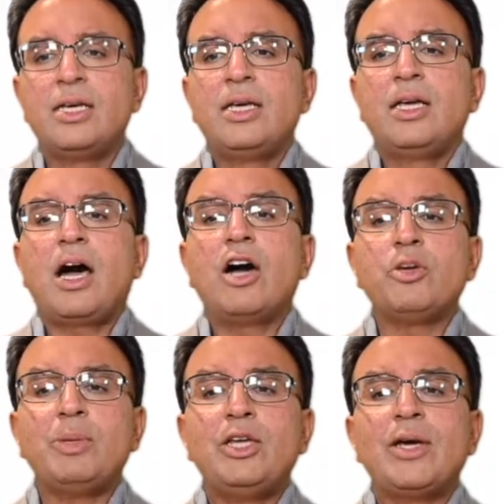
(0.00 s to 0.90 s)

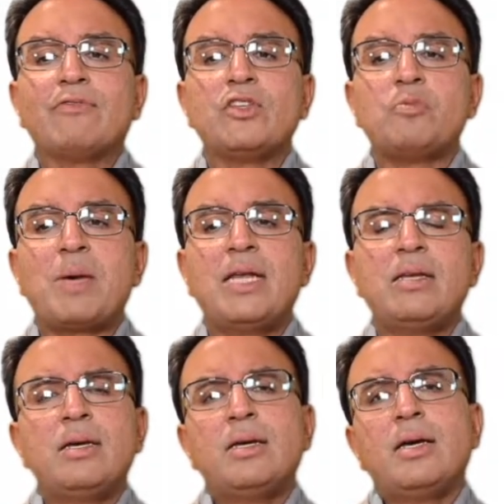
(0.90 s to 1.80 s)
arguably you have to spend
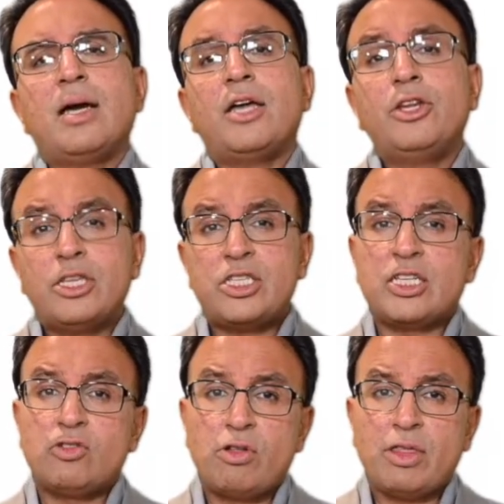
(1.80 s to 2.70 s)
another
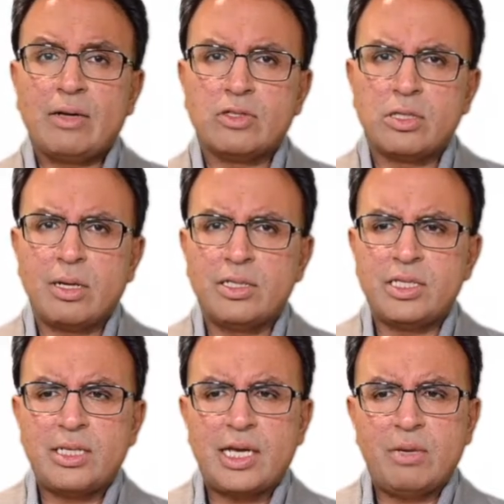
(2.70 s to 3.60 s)
$600,000 in
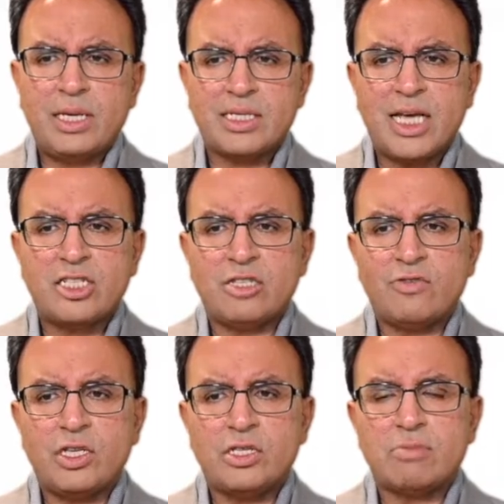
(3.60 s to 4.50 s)
database license
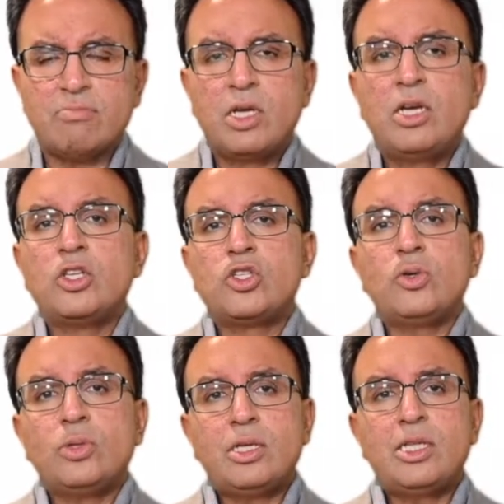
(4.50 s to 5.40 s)
fees.
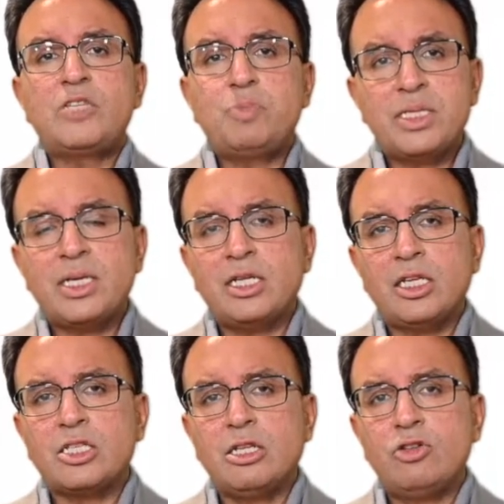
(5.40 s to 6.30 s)
So this particular
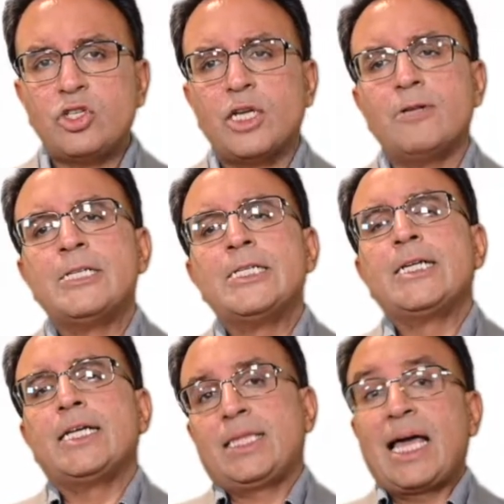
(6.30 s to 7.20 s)
solution
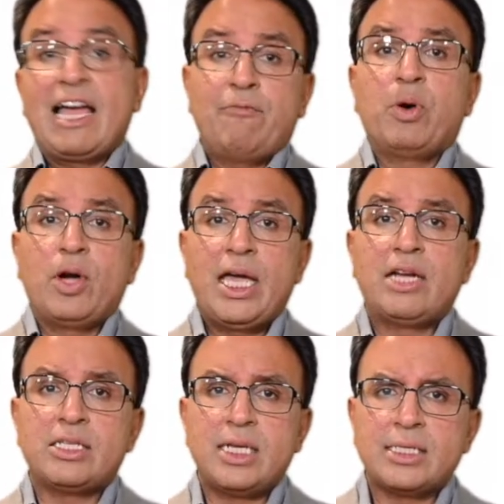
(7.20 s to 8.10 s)
that I put here
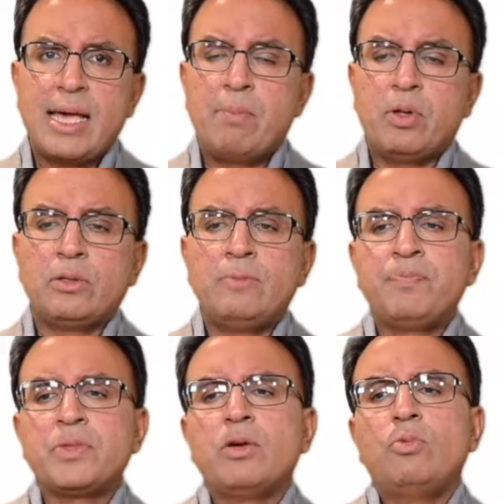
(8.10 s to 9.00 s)
as an example
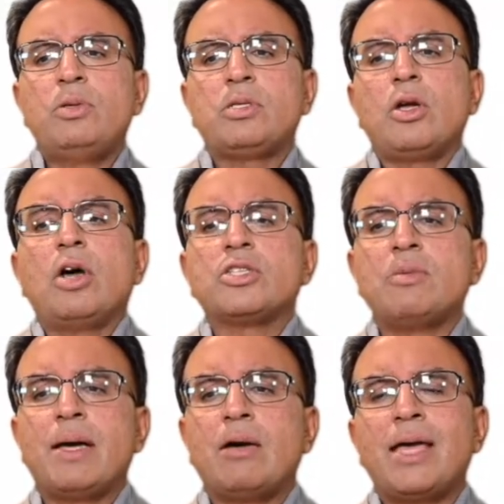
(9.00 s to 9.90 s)
would cost
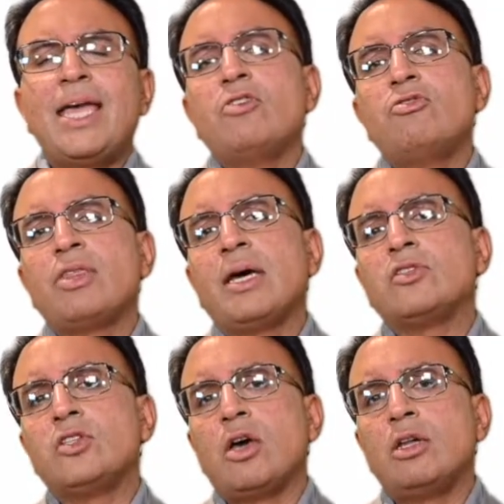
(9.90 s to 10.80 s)
about
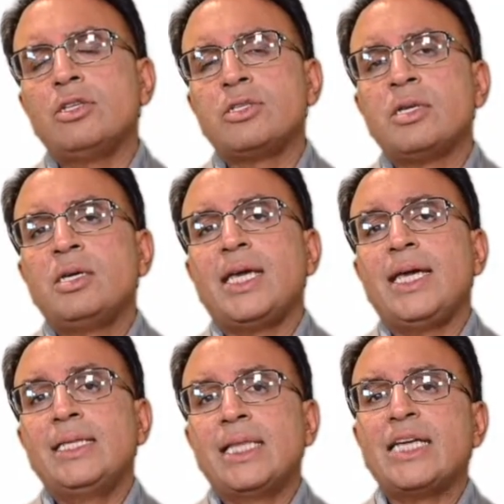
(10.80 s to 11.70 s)
$800,000
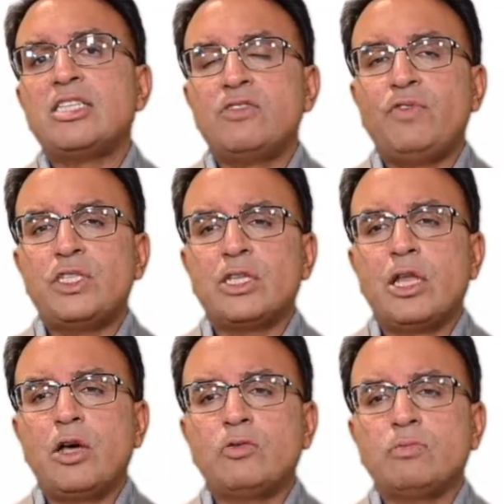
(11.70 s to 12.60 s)
in license fees
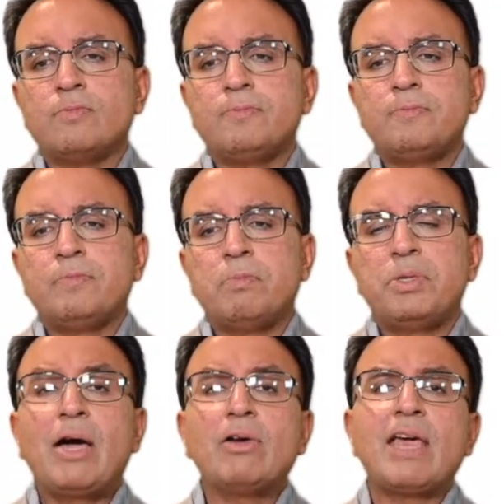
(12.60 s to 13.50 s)
alone, but
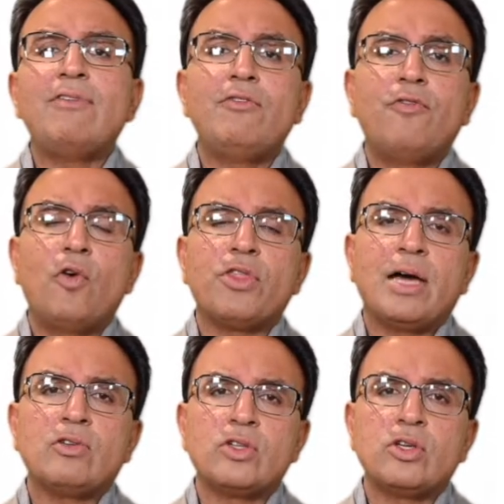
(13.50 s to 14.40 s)
that would get you
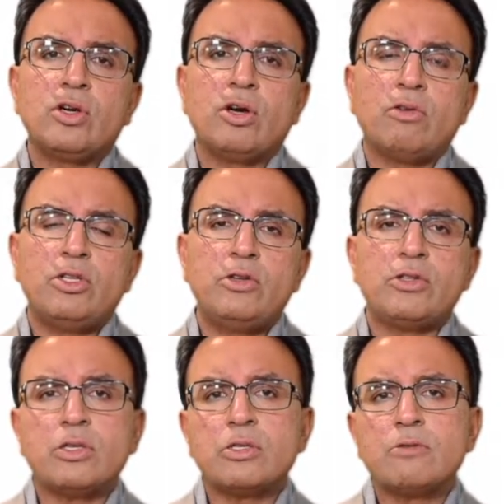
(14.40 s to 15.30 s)
4,000 concurrent users.